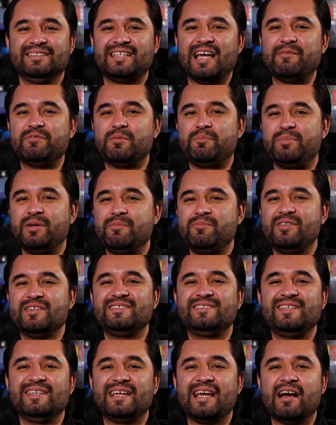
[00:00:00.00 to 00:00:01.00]
Time to pimp
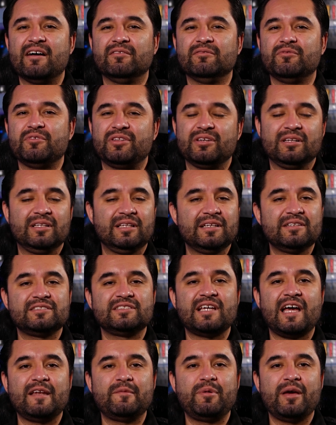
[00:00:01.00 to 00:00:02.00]
this thing out with a clear
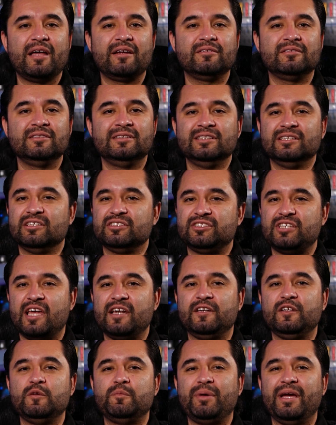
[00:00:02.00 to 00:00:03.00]
side panel,
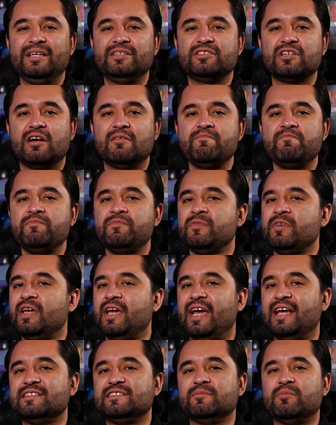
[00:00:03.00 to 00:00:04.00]
shiny new paint job,
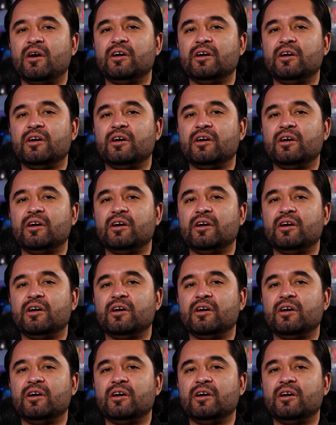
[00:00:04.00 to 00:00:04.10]
and some